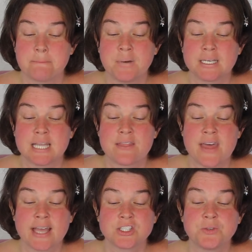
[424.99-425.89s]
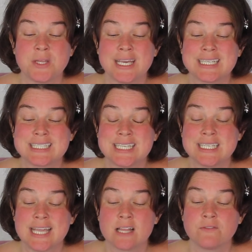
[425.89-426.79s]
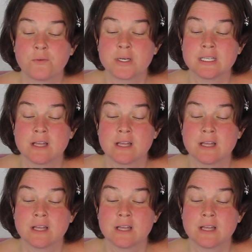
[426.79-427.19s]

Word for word: but that to the extent California